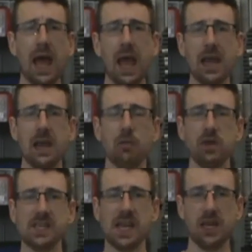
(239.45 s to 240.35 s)
a
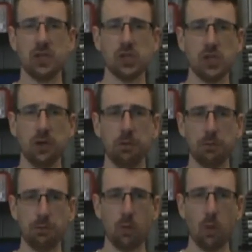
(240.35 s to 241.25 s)
retention
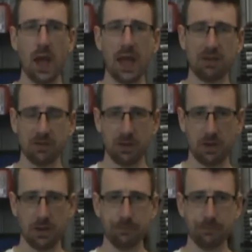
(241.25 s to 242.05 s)
for Asuka.